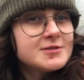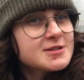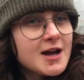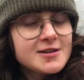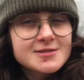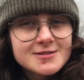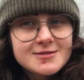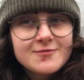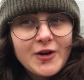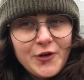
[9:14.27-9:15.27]
Dad is
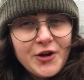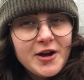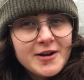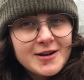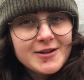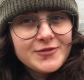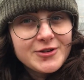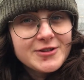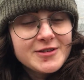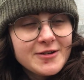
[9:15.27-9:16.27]
very kindly
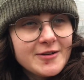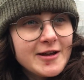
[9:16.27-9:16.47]
volunteering